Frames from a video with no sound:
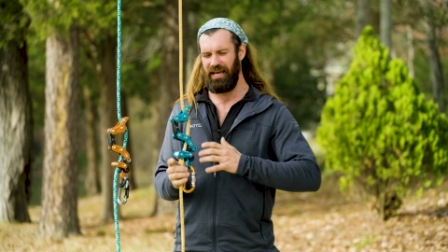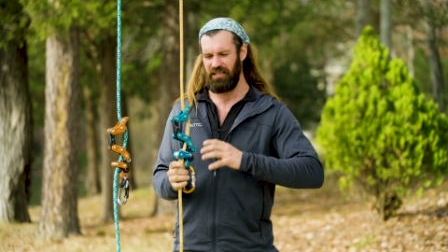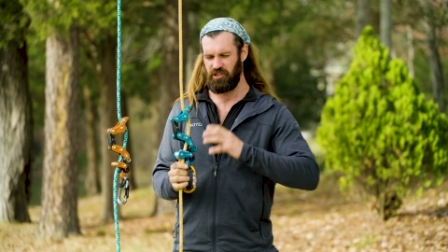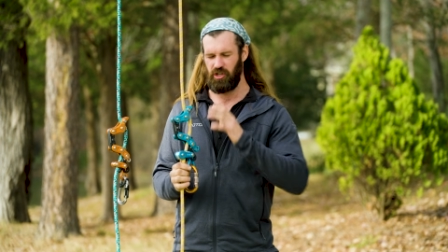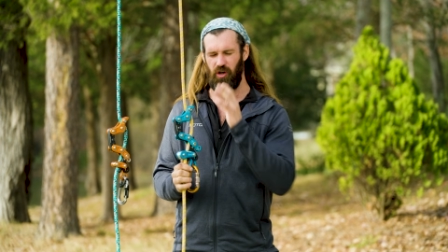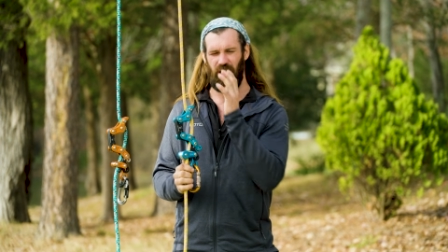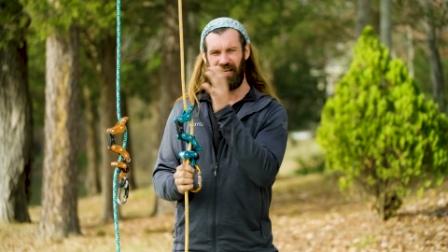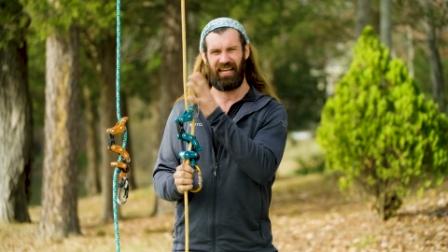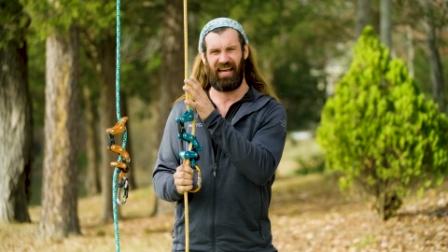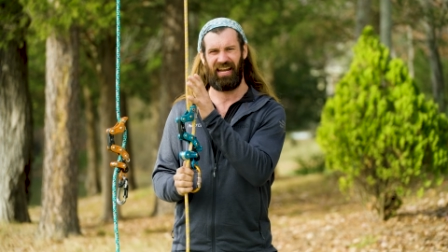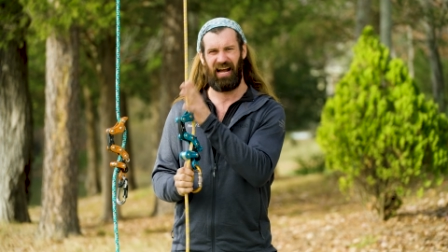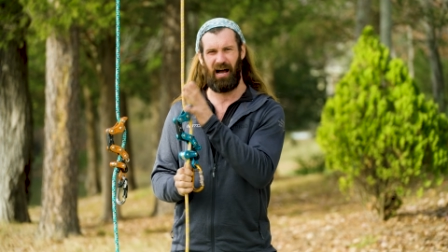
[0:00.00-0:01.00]
So
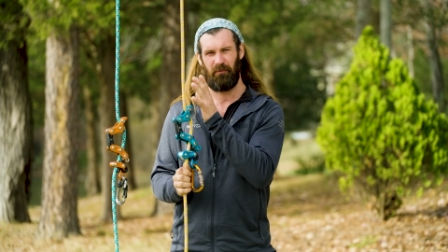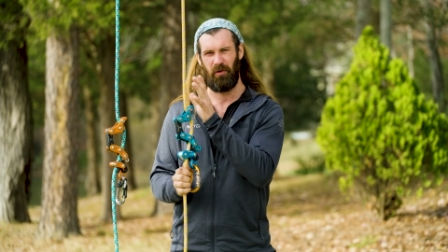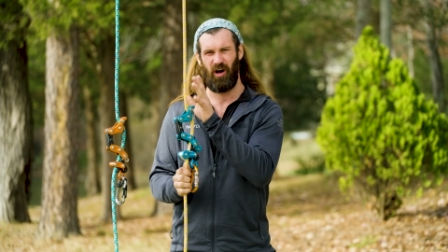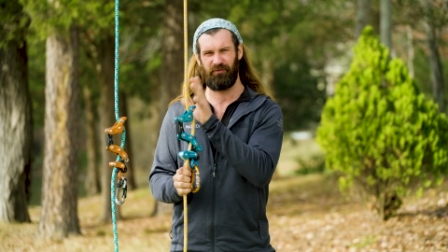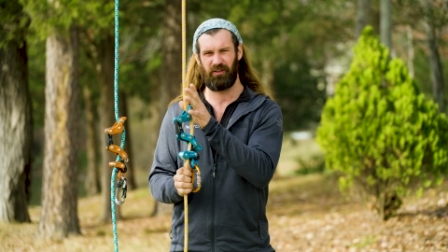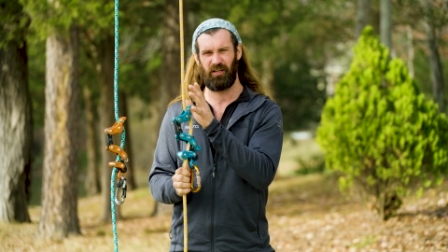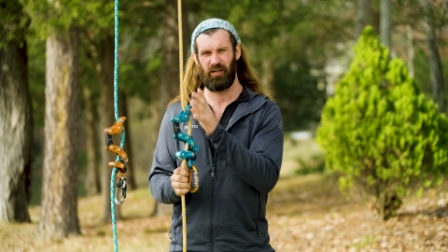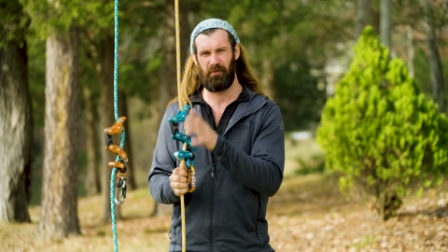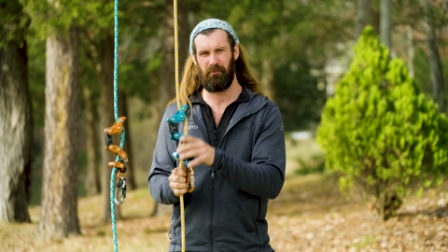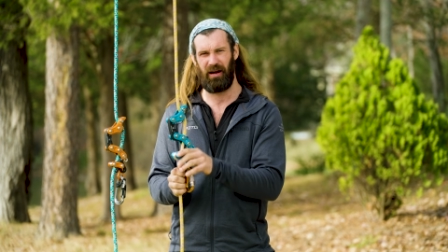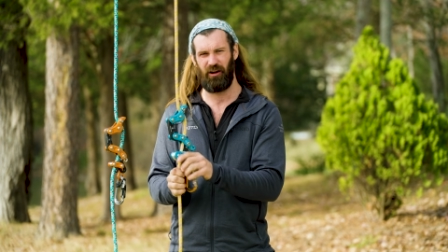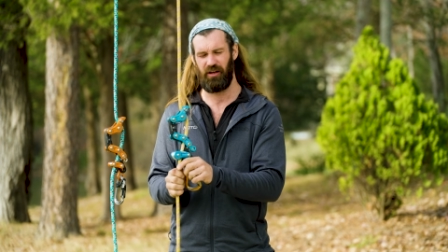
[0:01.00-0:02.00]
again, I'm often gonna
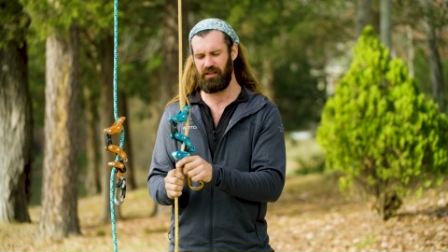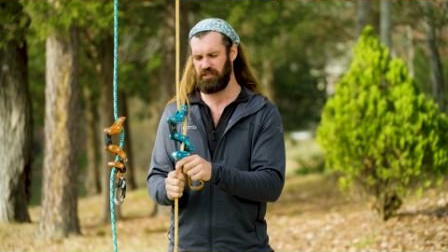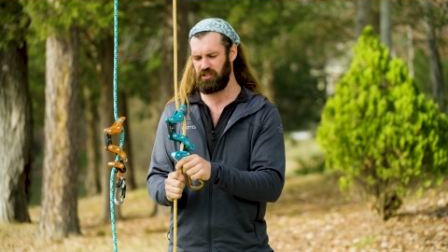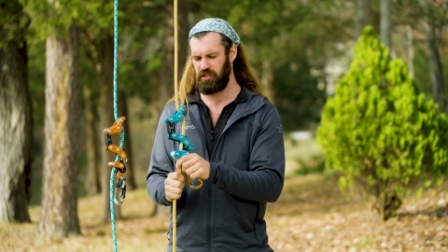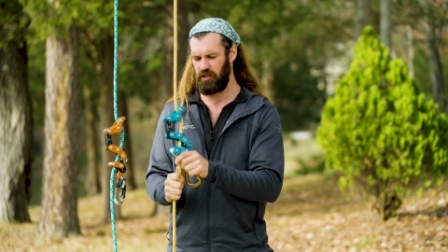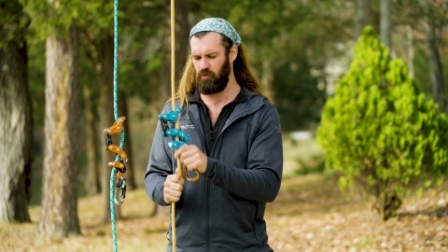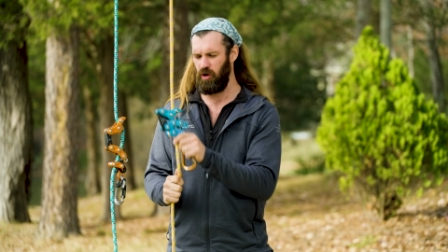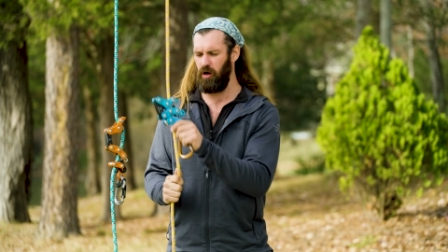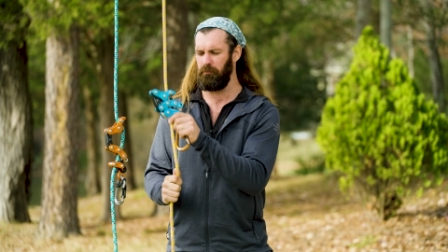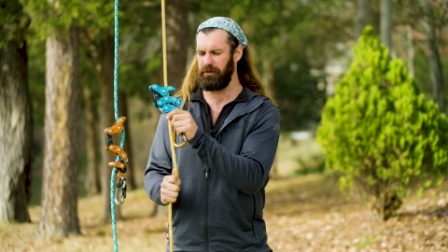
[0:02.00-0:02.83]
marry this to the rope,